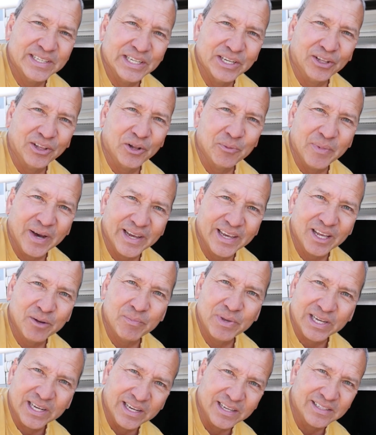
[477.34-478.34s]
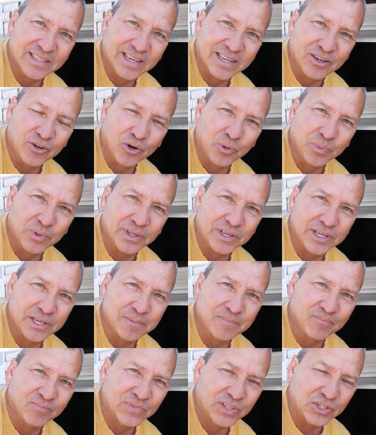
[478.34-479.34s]
deal on my end because I
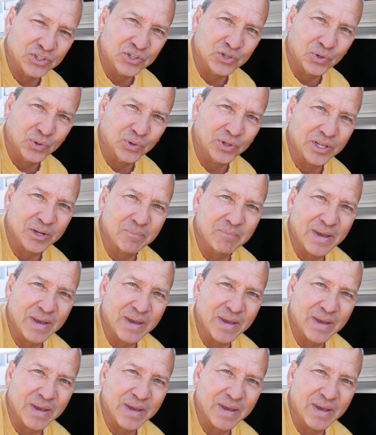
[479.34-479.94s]
normally control it